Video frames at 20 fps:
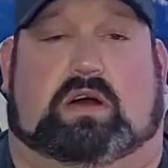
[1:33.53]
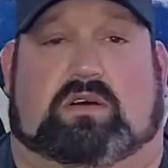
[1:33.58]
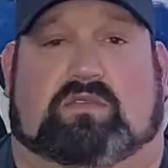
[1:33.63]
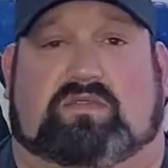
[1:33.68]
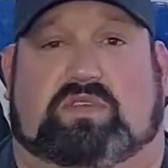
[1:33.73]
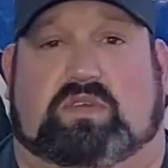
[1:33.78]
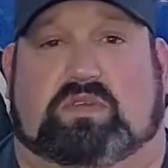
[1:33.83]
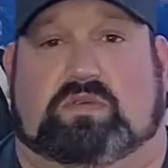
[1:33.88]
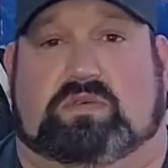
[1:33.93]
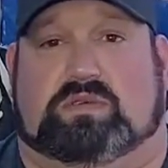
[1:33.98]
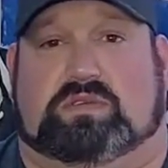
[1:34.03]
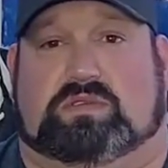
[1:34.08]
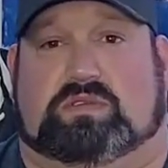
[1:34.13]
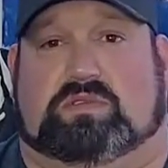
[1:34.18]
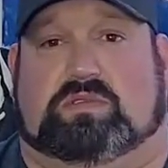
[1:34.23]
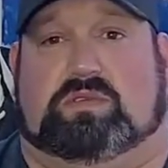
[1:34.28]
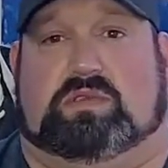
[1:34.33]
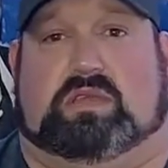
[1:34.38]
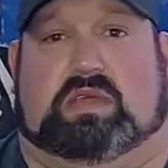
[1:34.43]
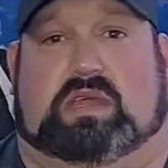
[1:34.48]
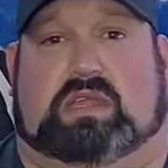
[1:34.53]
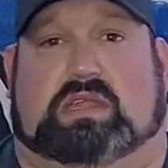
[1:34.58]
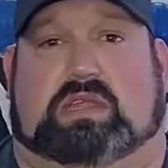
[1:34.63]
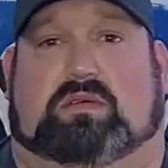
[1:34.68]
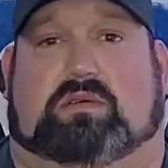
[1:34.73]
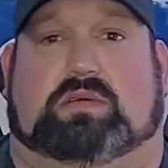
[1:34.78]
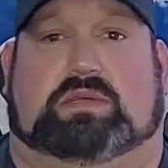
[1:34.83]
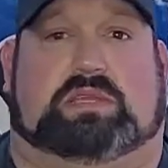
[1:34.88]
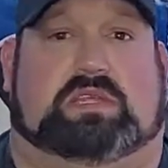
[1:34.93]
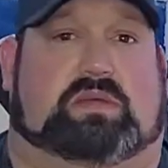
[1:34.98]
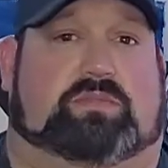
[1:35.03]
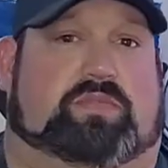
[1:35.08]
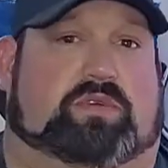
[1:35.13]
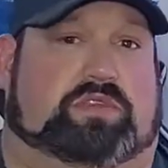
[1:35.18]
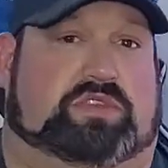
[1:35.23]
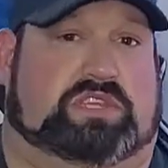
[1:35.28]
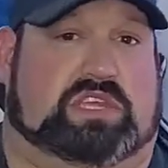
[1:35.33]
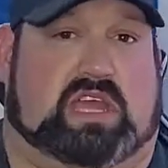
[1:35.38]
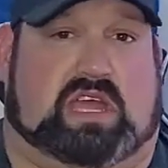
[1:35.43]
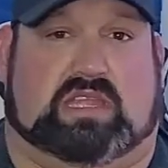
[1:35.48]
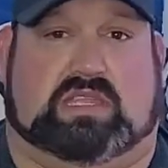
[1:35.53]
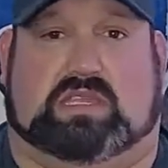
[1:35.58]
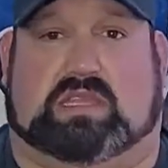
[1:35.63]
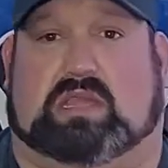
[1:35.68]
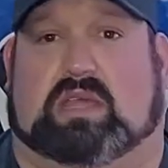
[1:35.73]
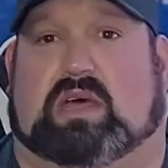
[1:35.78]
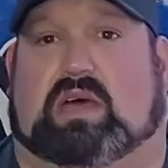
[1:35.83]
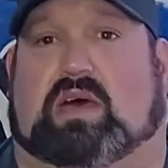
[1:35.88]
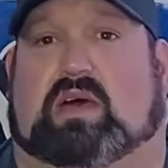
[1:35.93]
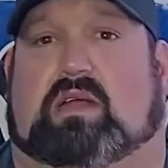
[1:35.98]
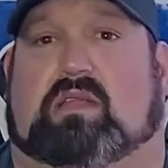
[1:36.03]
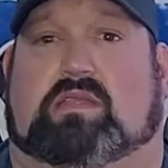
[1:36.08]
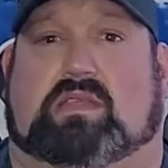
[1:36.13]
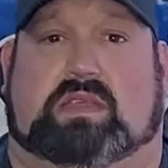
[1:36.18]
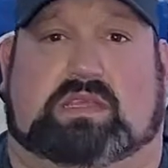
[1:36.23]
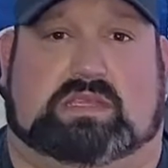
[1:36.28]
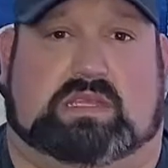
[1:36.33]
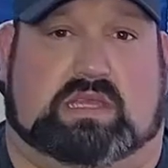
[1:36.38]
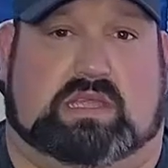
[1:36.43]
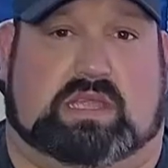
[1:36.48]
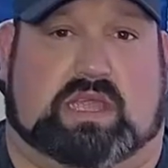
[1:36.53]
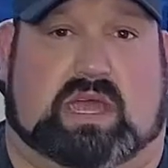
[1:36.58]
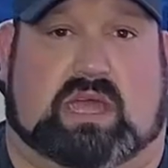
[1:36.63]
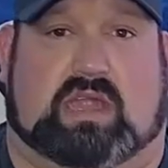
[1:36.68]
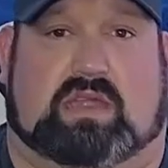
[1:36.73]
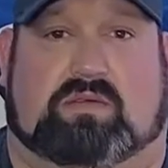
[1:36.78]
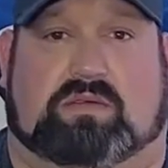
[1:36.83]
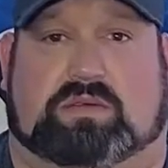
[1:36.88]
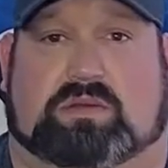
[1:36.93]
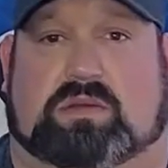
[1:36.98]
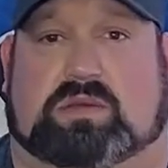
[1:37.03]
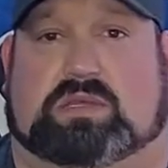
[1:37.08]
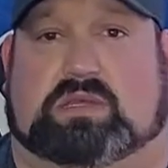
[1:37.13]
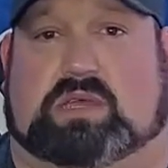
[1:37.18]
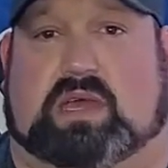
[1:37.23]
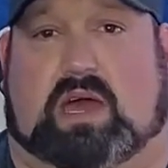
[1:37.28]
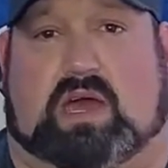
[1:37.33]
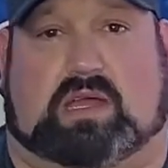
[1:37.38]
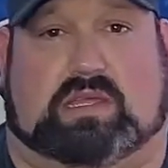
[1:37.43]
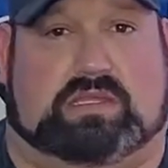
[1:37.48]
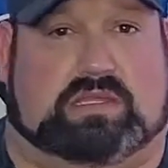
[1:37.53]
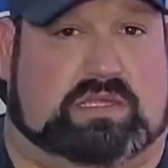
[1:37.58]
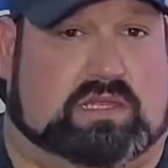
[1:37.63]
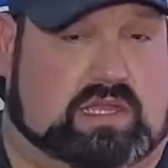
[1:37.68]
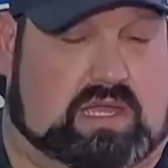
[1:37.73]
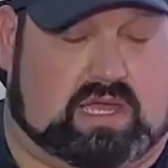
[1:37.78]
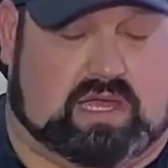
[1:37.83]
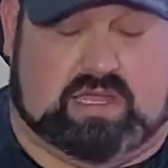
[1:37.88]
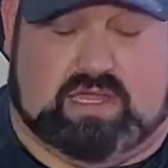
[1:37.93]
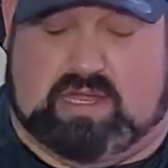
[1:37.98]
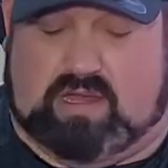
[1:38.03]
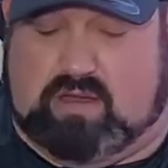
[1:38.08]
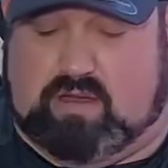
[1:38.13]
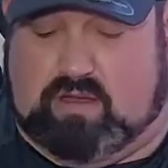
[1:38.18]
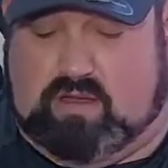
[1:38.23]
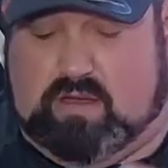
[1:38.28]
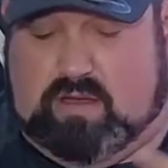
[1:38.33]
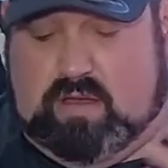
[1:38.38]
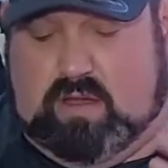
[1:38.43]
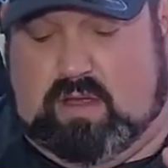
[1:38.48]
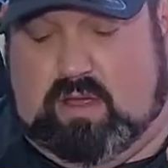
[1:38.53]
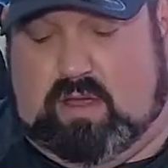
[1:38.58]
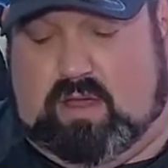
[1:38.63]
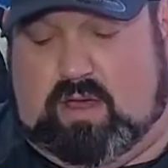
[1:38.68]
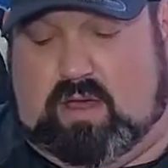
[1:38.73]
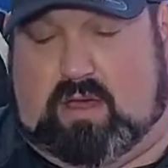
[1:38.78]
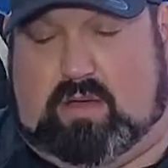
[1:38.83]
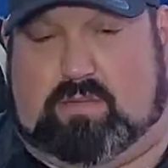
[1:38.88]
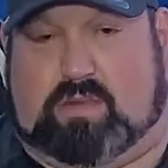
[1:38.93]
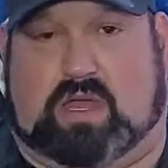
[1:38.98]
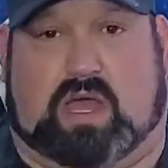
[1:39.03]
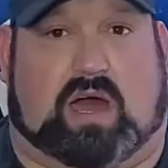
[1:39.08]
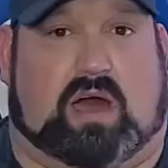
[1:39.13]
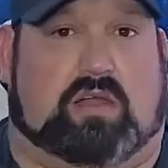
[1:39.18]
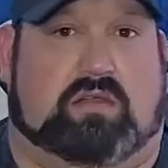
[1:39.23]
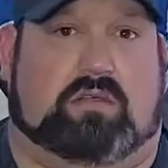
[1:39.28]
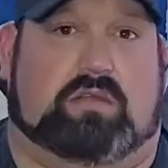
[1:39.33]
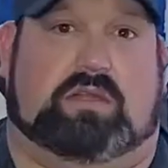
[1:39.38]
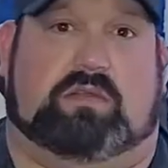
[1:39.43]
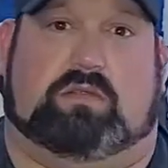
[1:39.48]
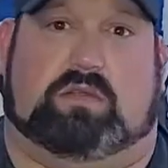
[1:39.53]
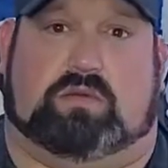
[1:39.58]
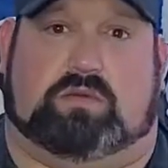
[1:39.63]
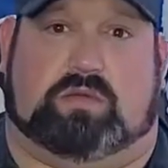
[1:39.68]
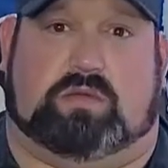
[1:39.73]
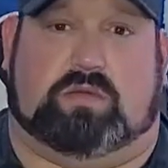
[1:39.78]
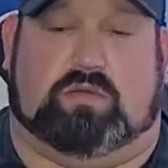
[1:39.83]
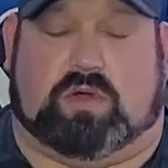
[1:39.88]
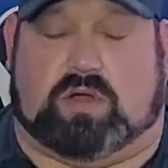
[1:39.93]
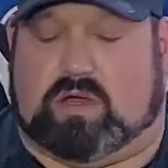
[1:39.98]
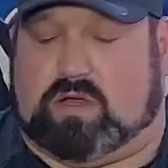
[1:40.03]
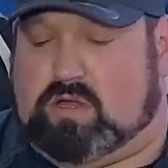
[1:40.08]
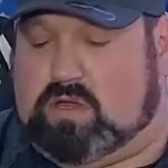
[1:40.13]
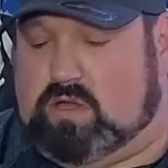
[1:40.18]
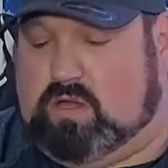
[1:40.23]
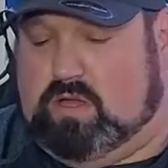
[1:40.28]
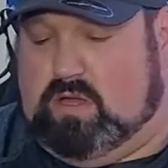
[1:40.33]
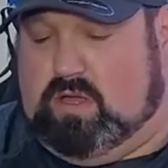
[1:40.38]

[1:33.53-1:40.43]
viewers who liked to always hit up our chats a lot, things like that. He was always a constant guy there. Connor, you know who you are.